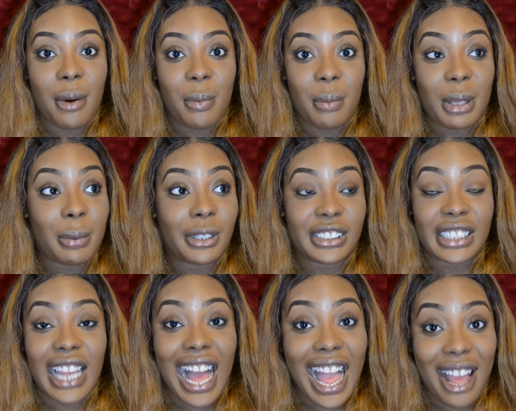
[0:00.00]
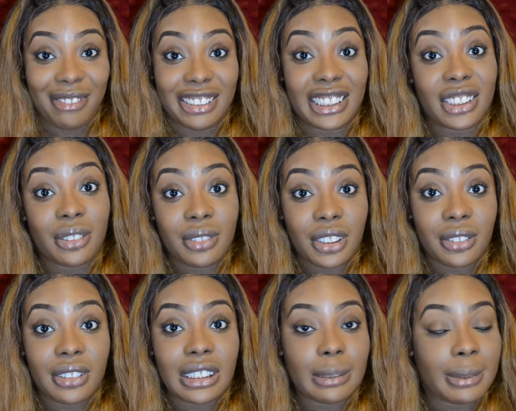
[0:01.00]
Me personally, I have dental
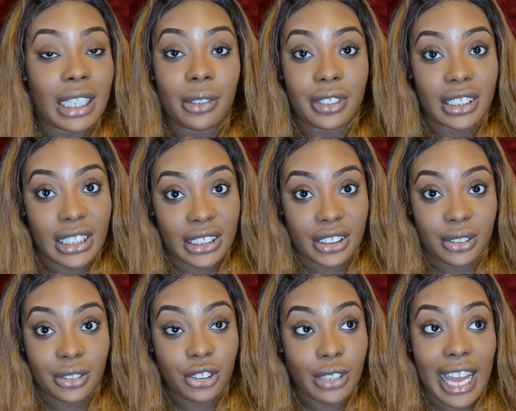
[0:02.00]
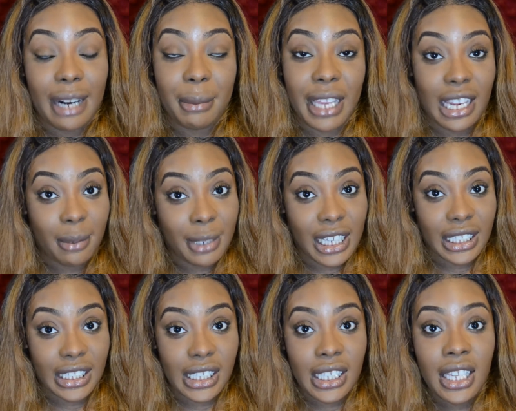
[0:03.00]
insurance but not orthodontal, so I had to pay out of
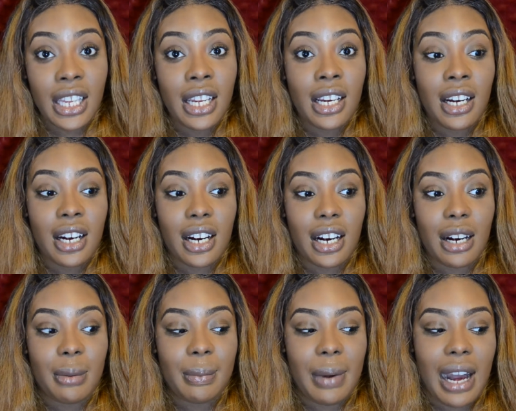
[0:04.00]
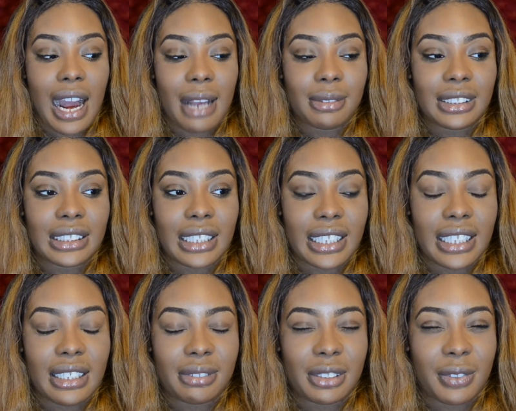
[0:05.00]
pocket. I was lucky
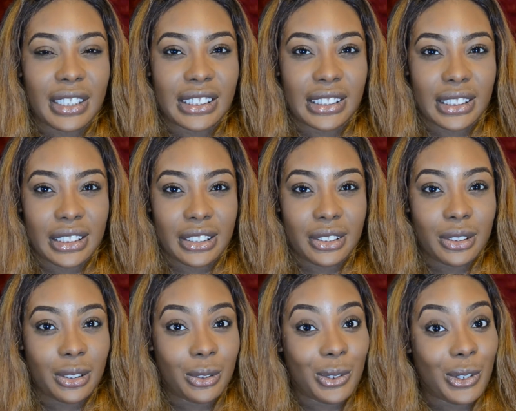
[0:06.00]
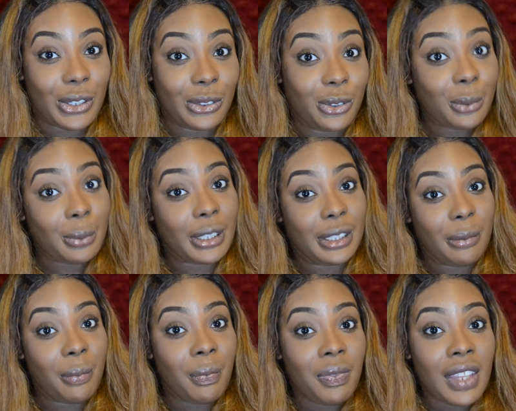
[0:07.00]
enough to find a deal on Groupon.
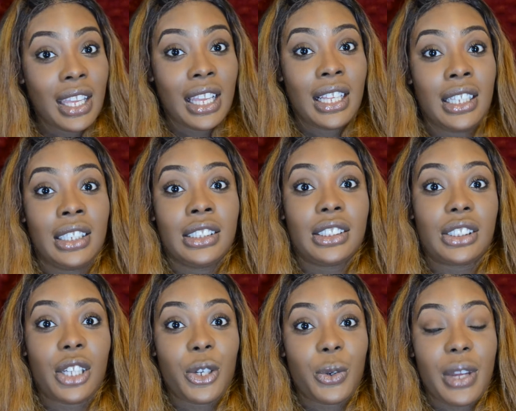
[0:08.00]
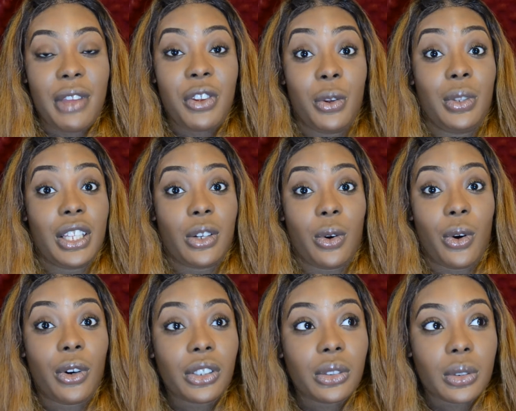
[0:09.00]
So if you look
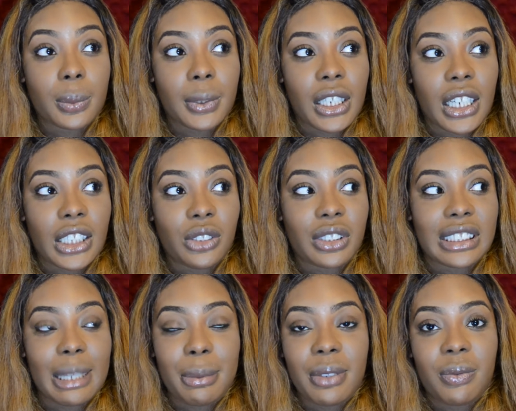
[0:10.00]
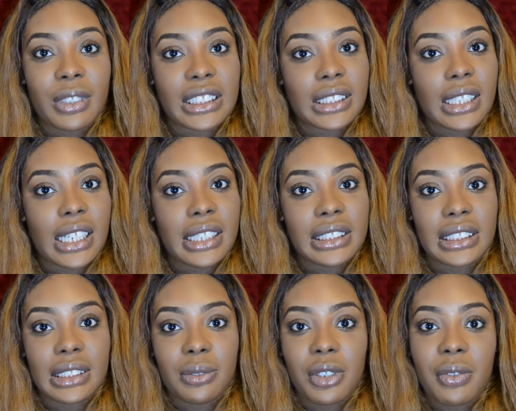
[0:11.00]
on Groupon, you can type in Invisalign,
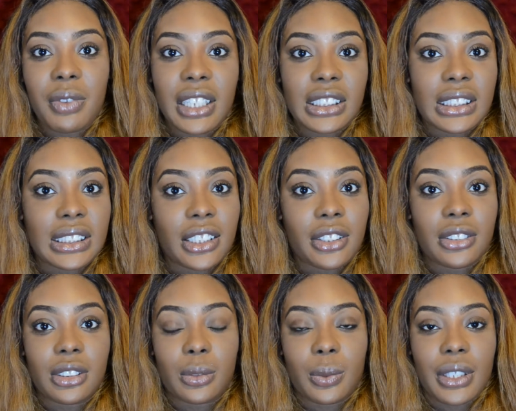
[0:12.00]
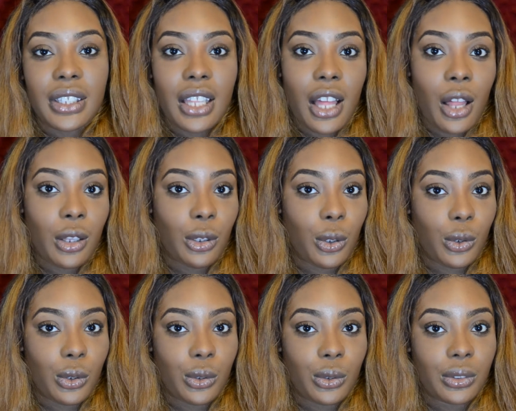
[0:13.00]
see if you can find deals with
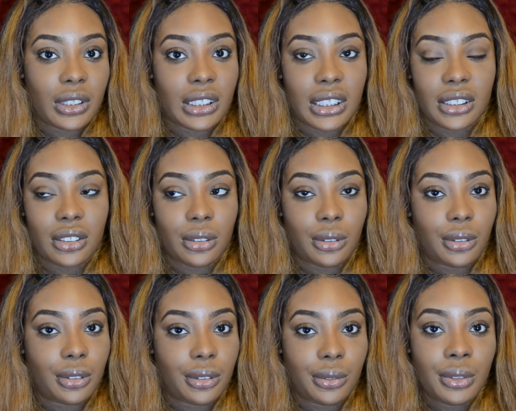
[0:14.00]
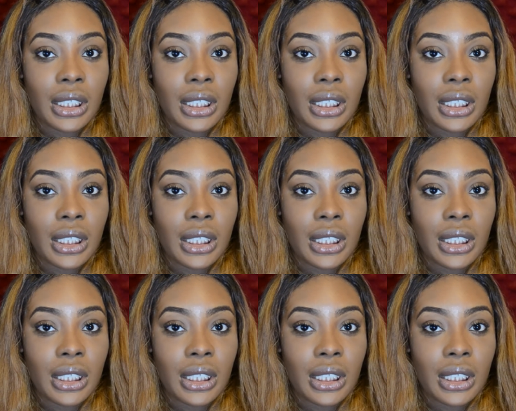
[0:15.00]
local orthodontal